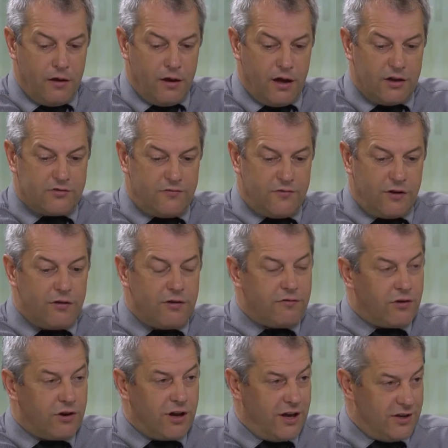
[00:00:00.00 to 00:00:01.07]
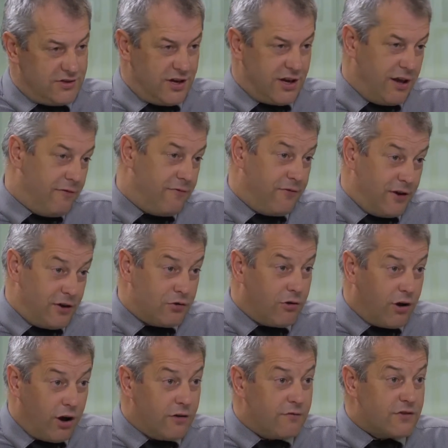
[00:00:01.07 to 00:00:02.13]
It's very, very easy to get fetal
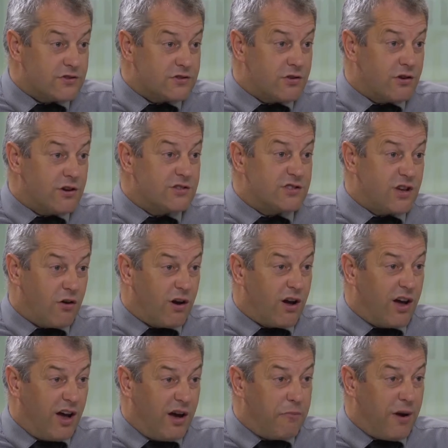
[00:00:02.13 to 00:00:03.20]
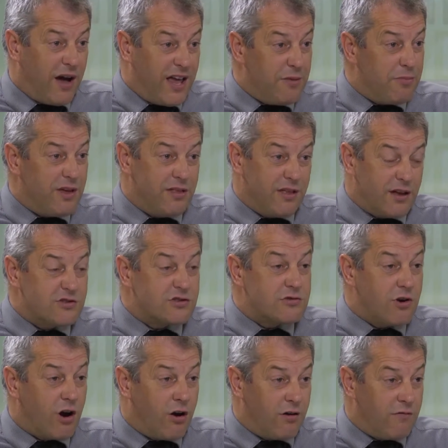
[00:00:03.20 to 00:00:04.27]
oversize. So a baby that's
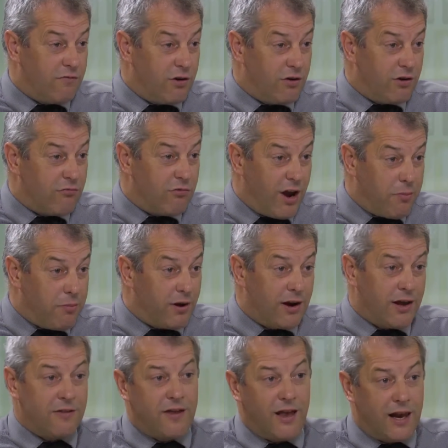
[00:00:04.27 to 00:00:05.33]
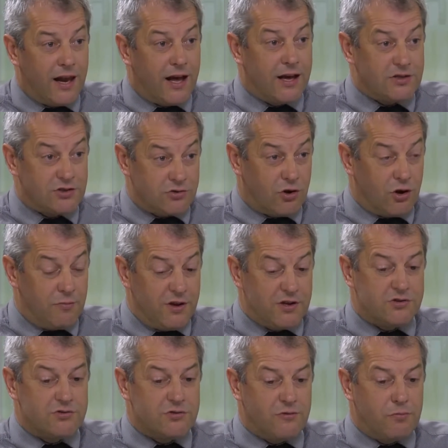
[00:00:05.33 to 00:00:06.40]
grown very rapidly in that last
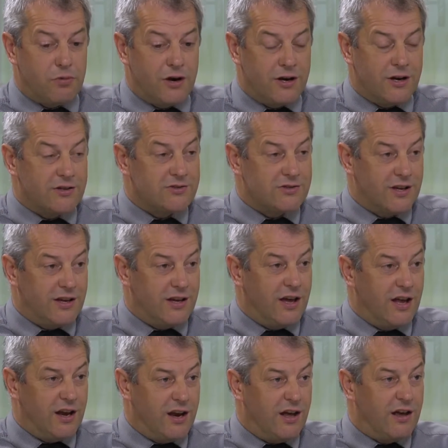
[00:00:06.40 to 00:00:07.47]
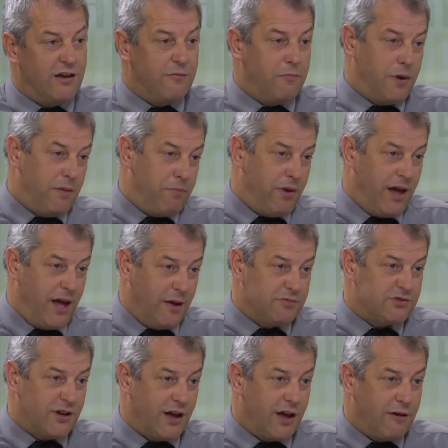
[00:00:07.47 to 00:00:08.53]
trimester of pregnancy, and
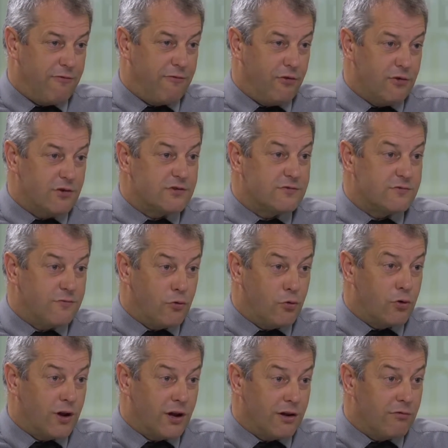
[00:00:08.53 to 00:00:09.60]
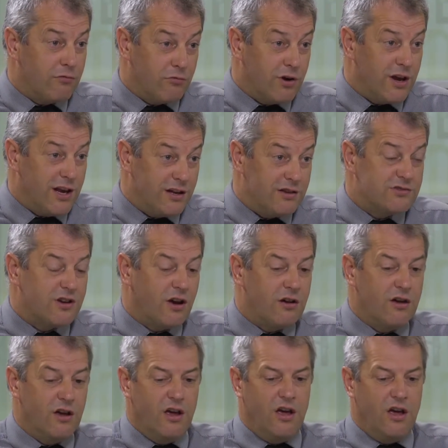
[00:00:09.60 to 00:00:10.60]
perhaps a first fawning red. So,